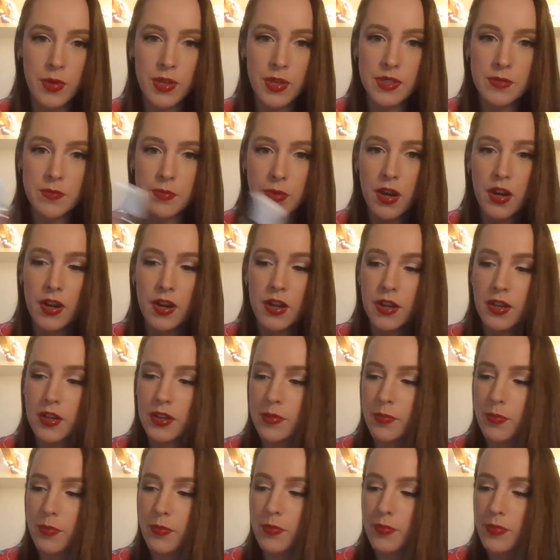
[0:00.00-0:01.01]
waste
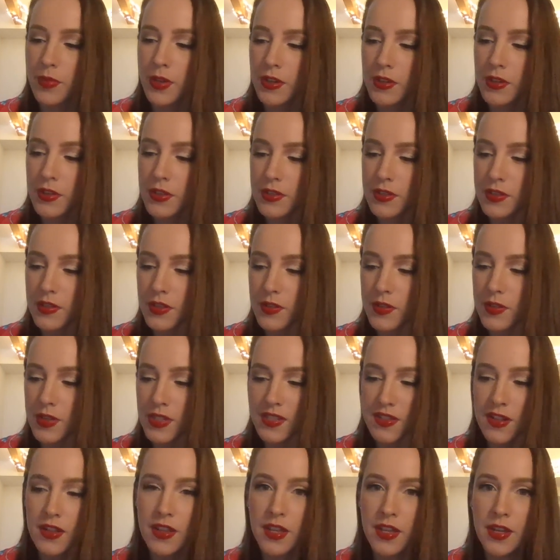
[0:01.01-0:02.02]
product. So
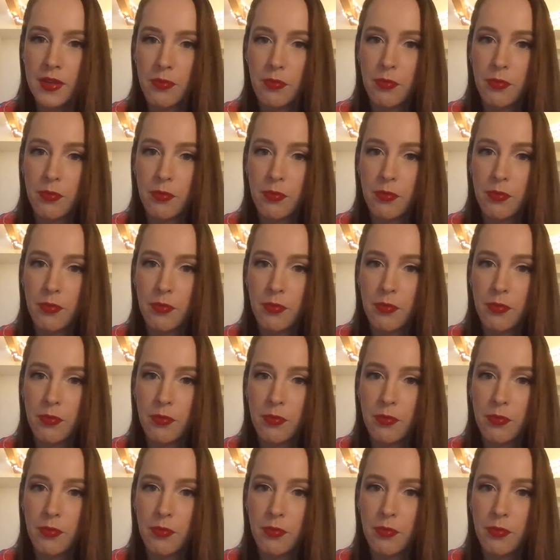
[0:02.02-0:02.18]
it's not